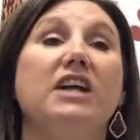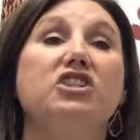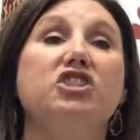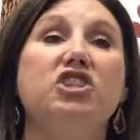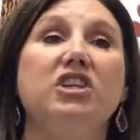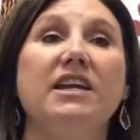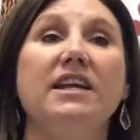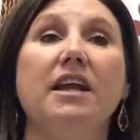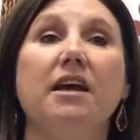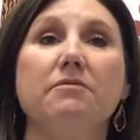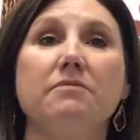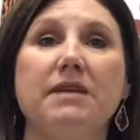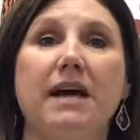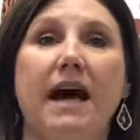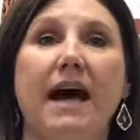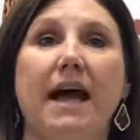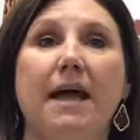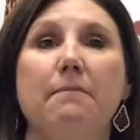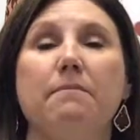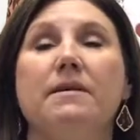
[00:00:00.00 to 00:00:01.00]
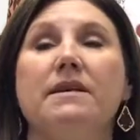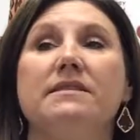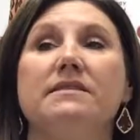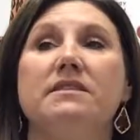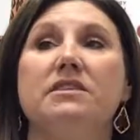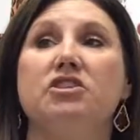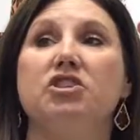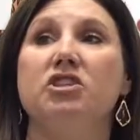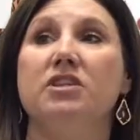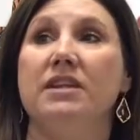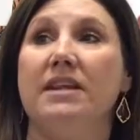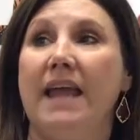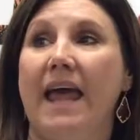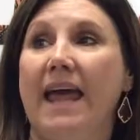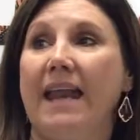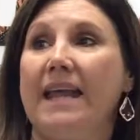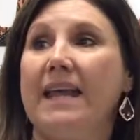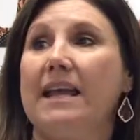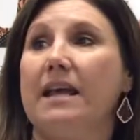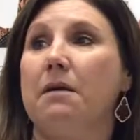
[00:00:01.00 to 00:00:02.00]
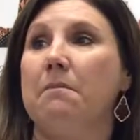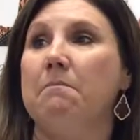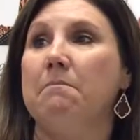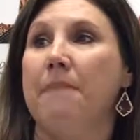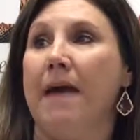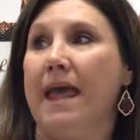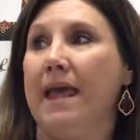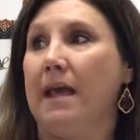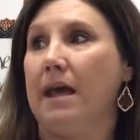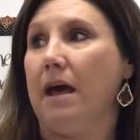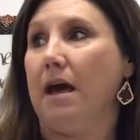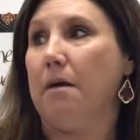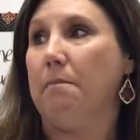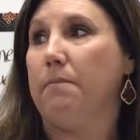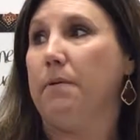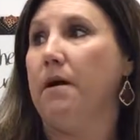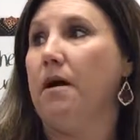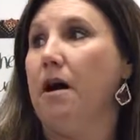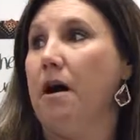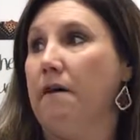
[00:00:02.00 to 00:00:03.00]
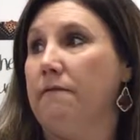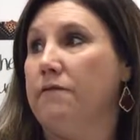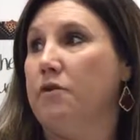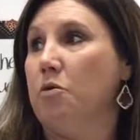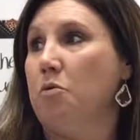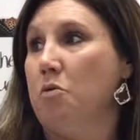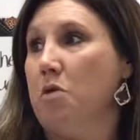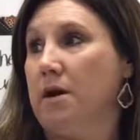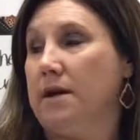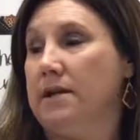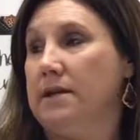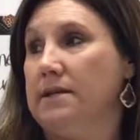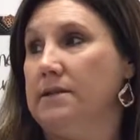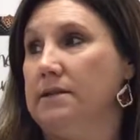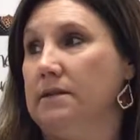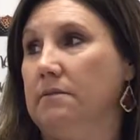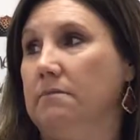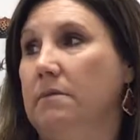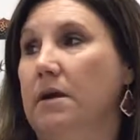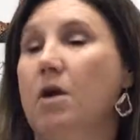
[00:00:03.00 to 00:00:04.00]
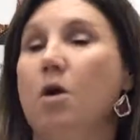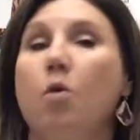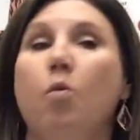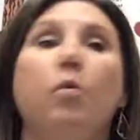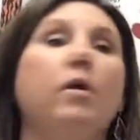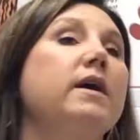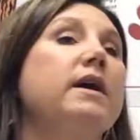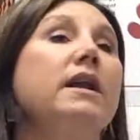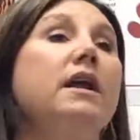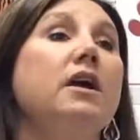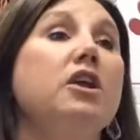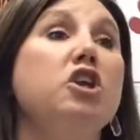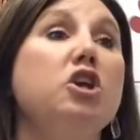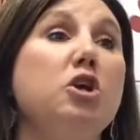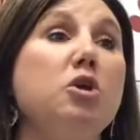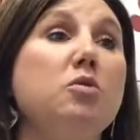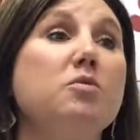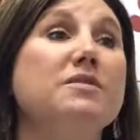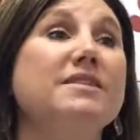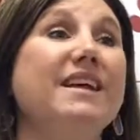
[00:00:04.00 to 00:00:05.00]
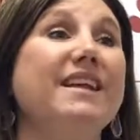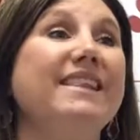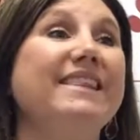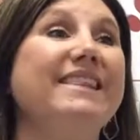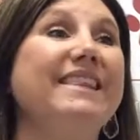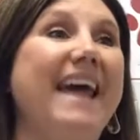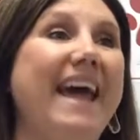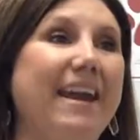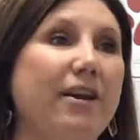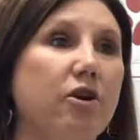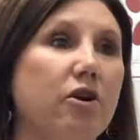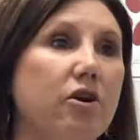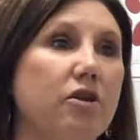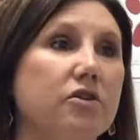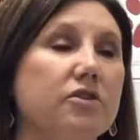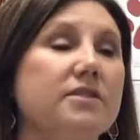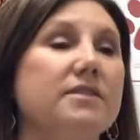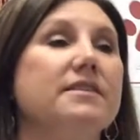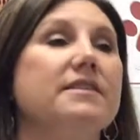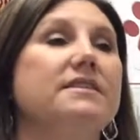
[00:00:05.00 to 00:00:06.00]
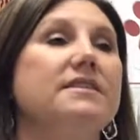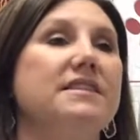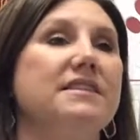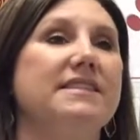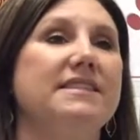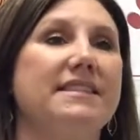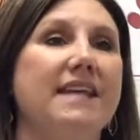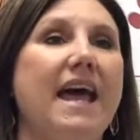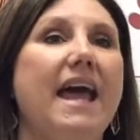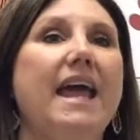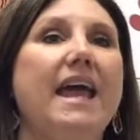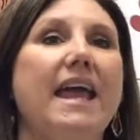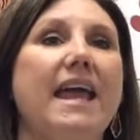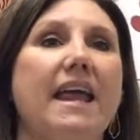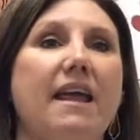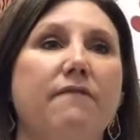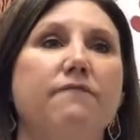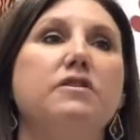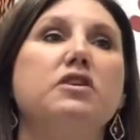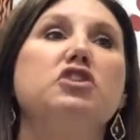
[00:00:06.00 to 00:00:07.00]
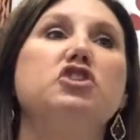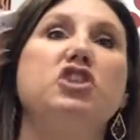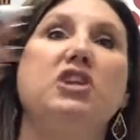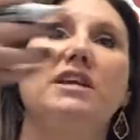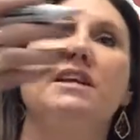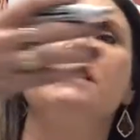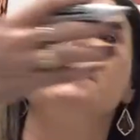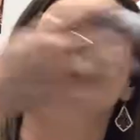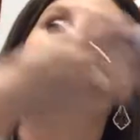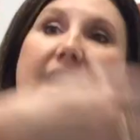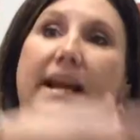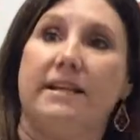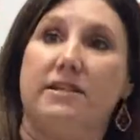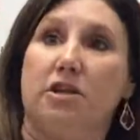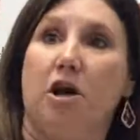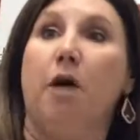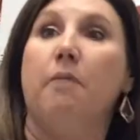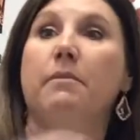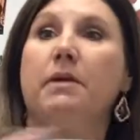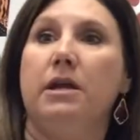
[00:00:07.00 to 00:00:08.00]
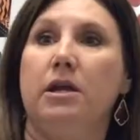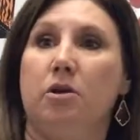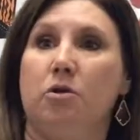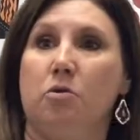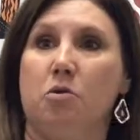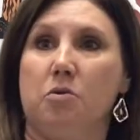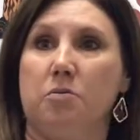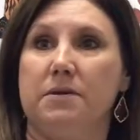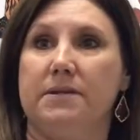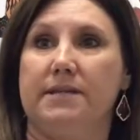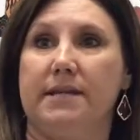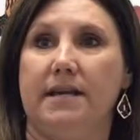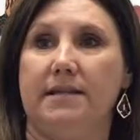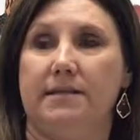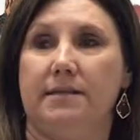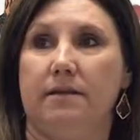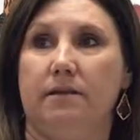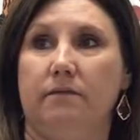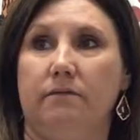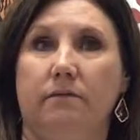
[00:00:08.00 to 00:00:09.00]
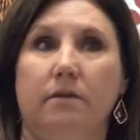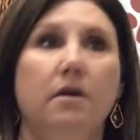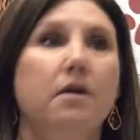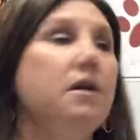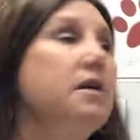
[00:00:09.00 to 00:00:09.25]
A genotype is the genetic makeup of the organism. We're going to use letters to say if the gene's like dominant or recessive.